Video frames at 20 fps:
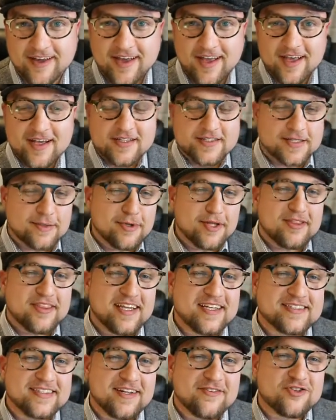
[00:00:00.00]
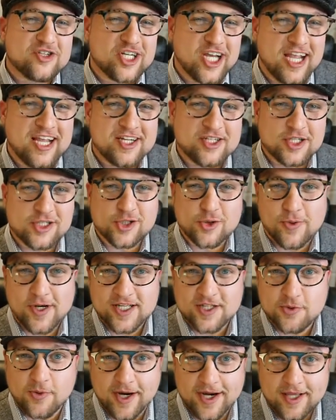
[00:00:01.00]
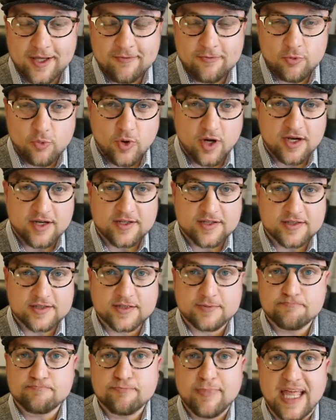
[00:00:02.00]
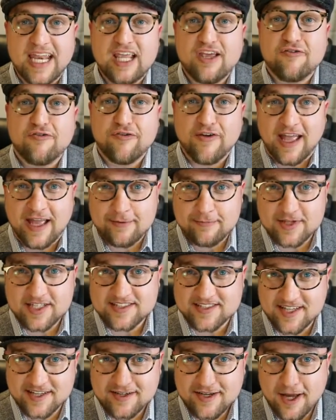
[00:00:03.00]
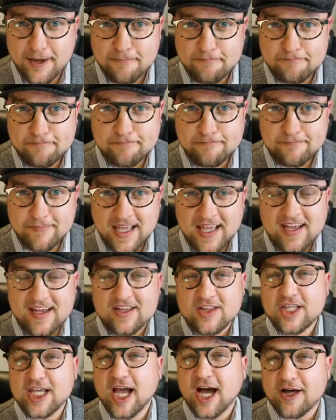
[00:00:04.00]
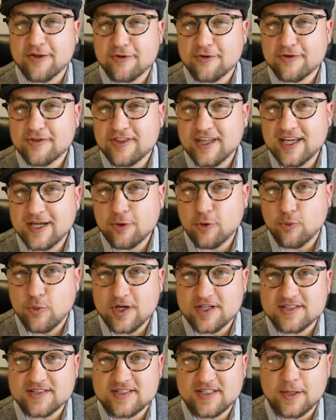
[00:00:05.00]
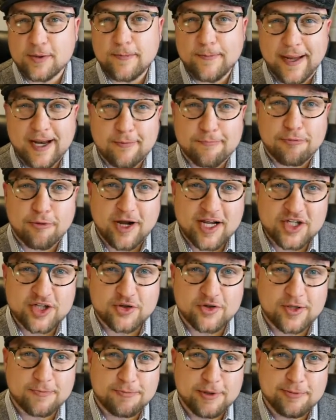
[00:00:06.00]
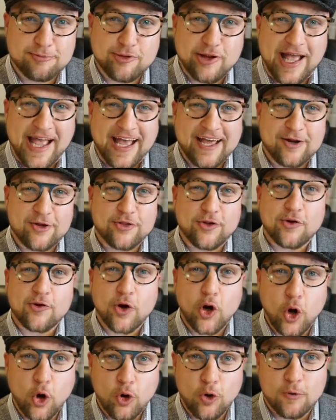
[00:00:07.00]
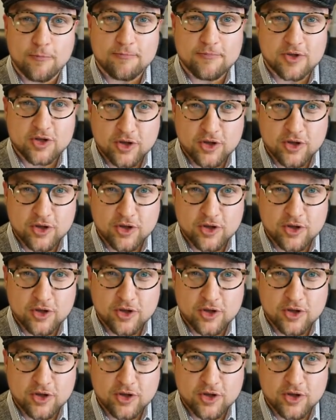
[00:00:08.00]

Some of the things that have changed in 2020 was many families' income. The other thing was the amount of pressure that people had on their home.